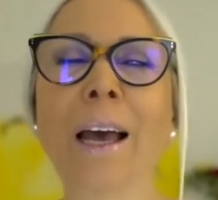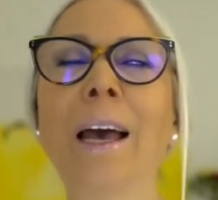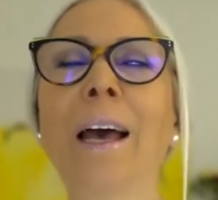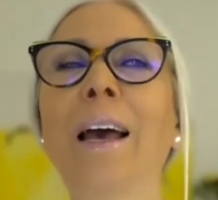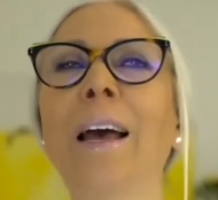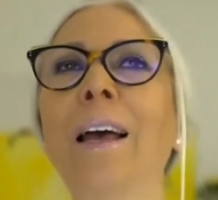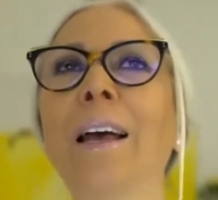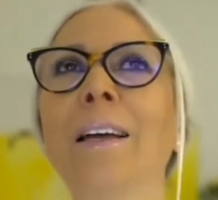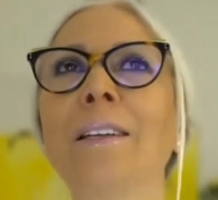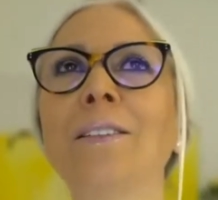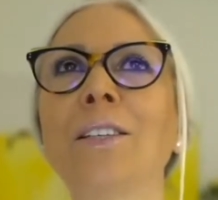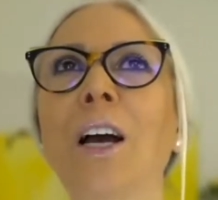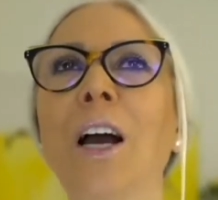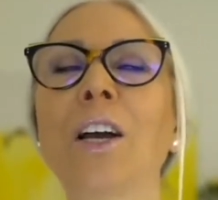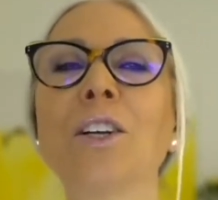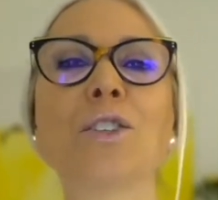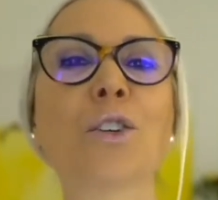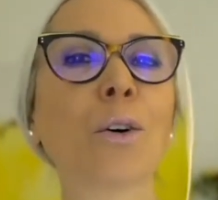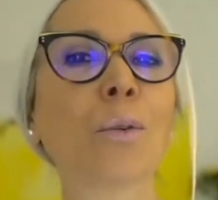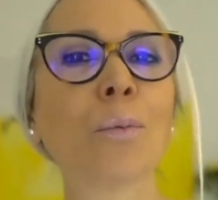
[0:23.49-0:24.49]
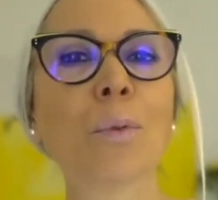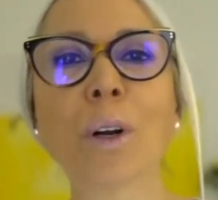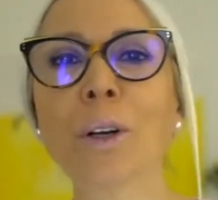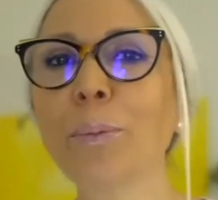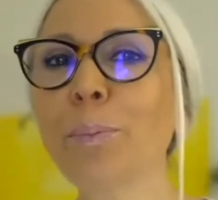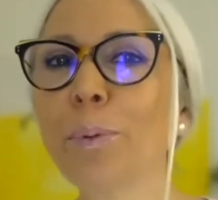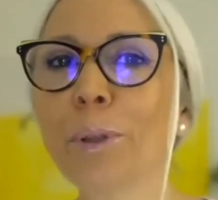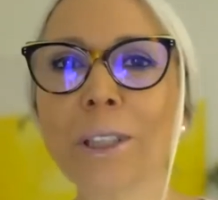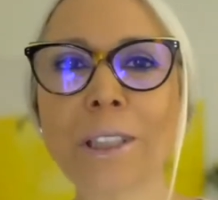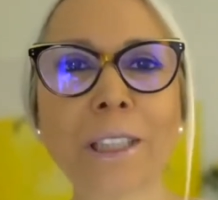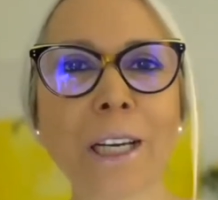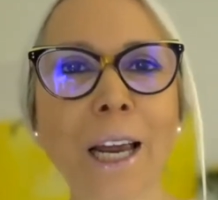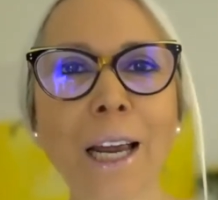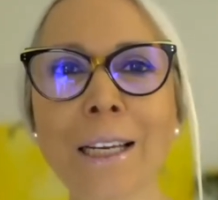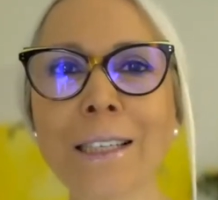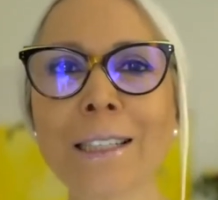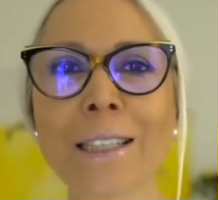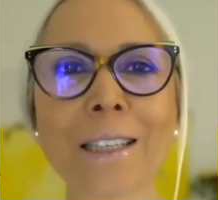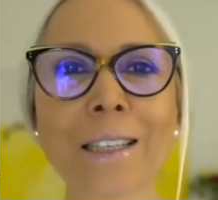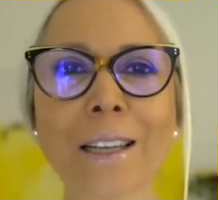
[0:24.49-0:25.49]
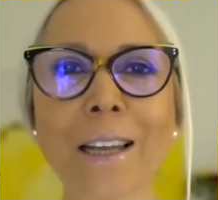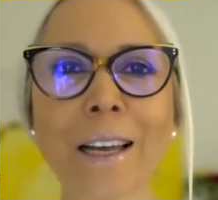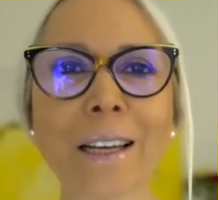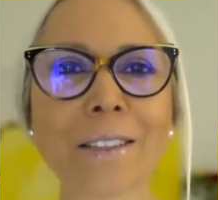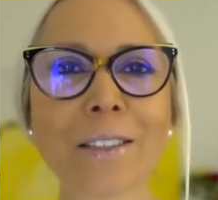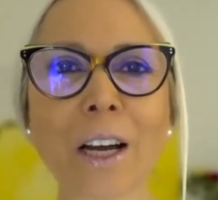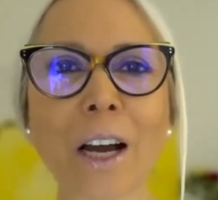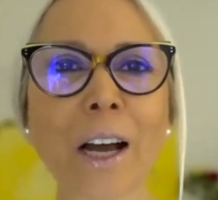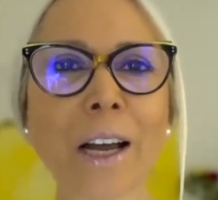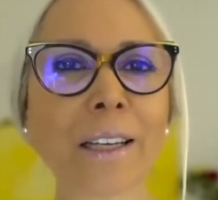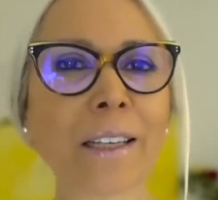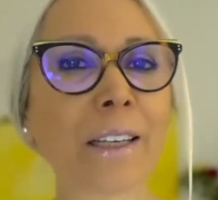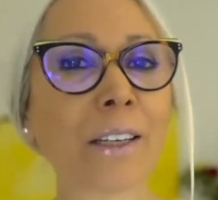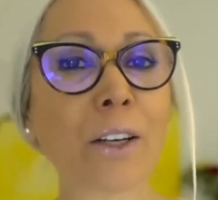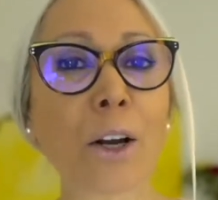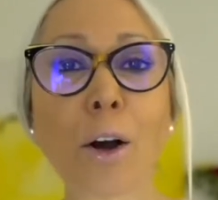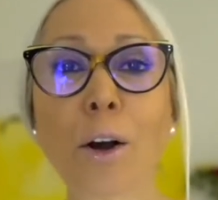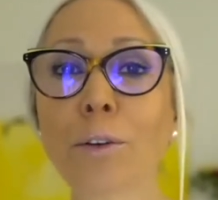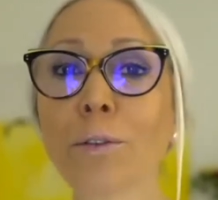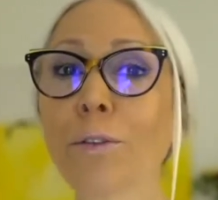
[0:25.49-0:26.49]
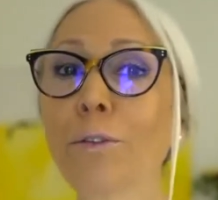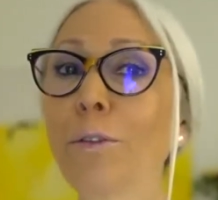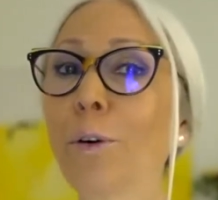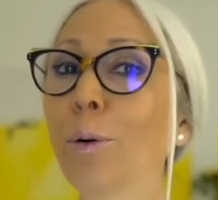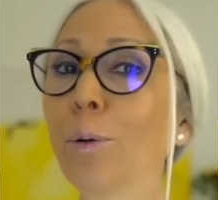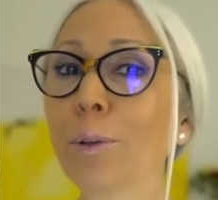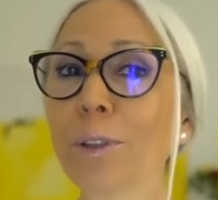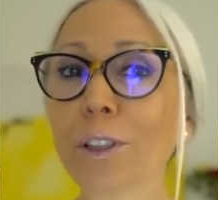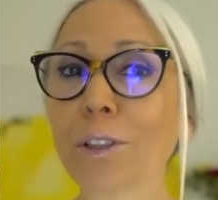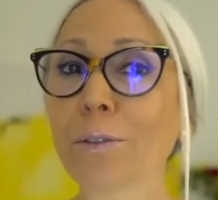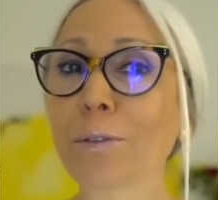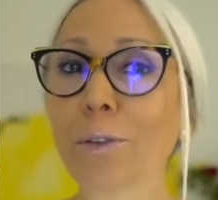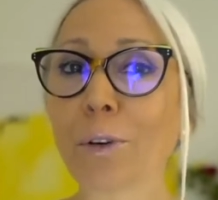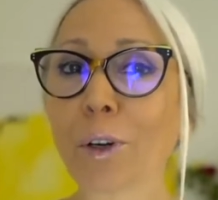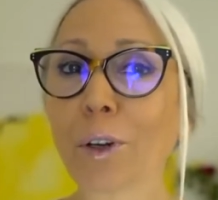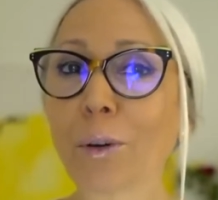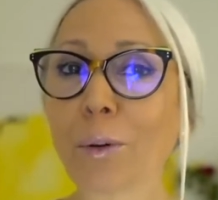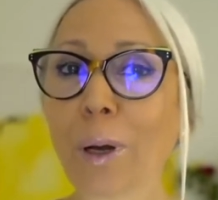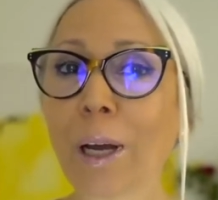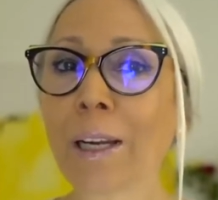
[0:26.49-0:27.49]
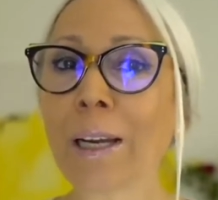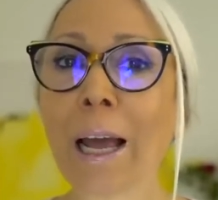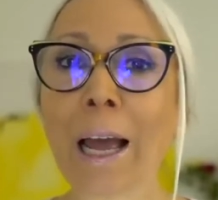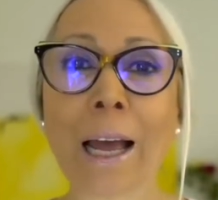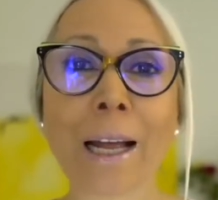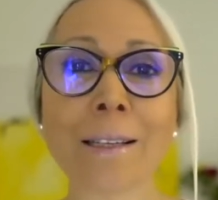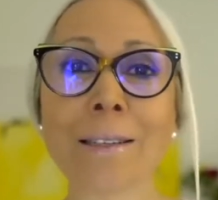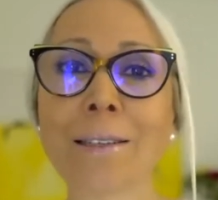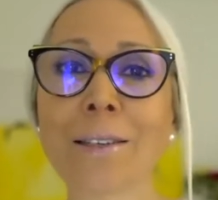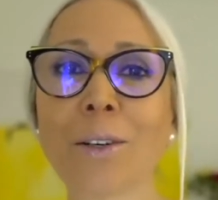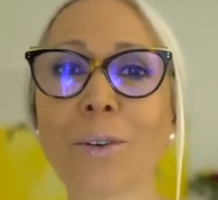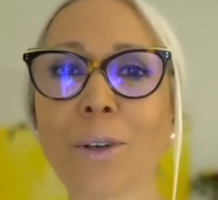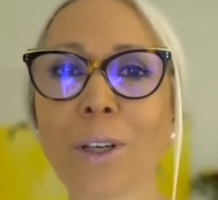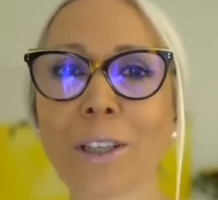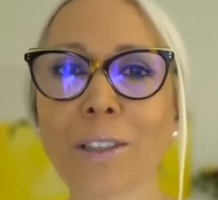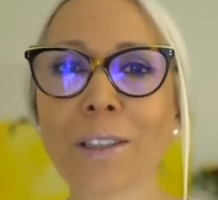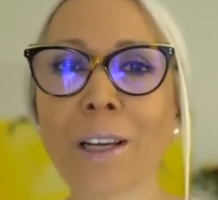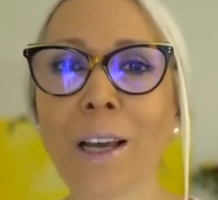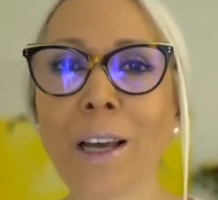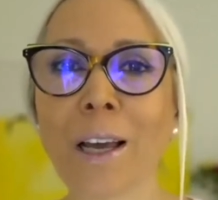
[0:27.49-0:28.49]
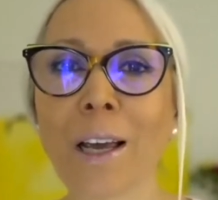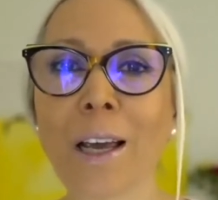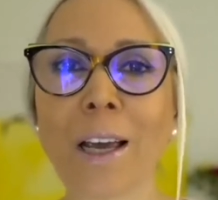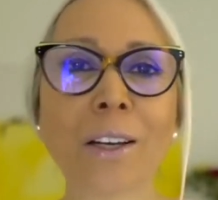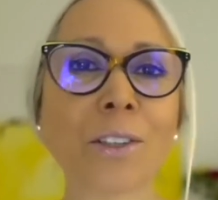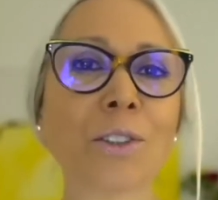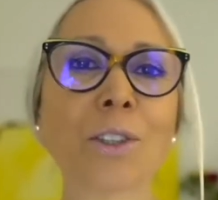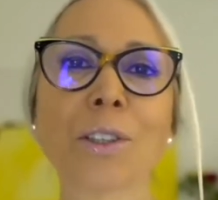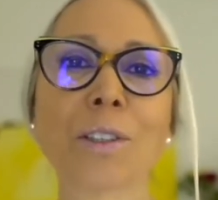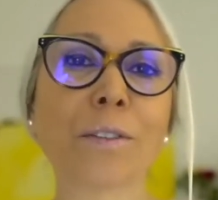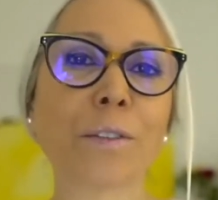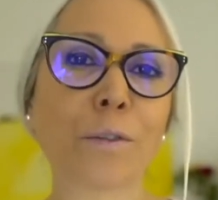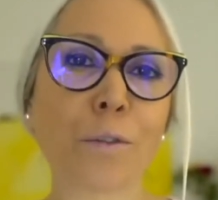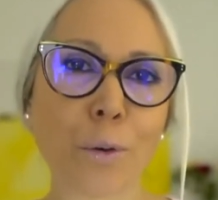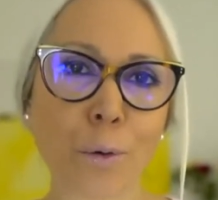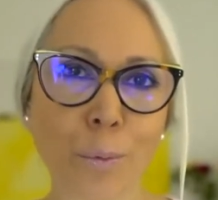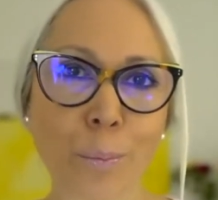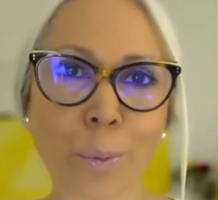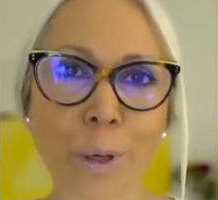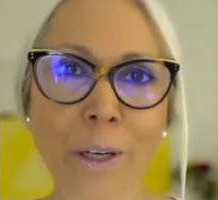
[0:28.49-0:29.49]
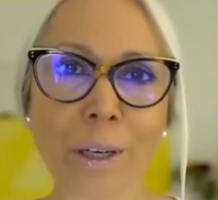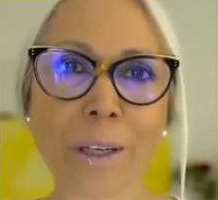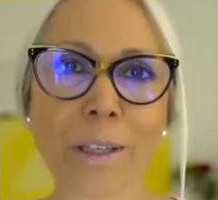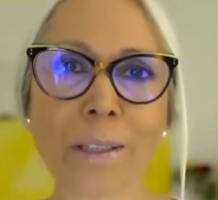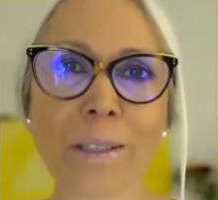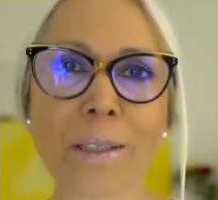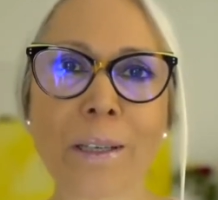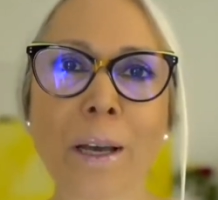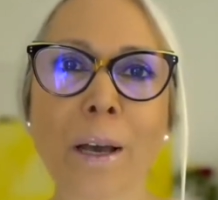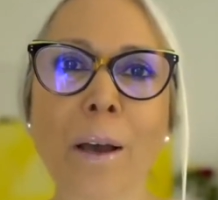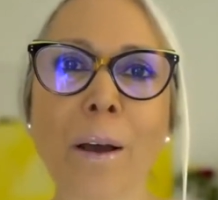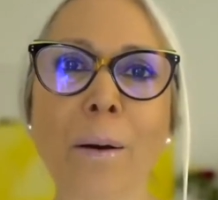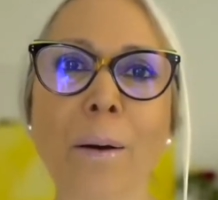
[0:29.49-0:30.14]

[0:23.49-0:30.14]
And I don't want to pretend that I can unfold it for you and answer it in just a few minutes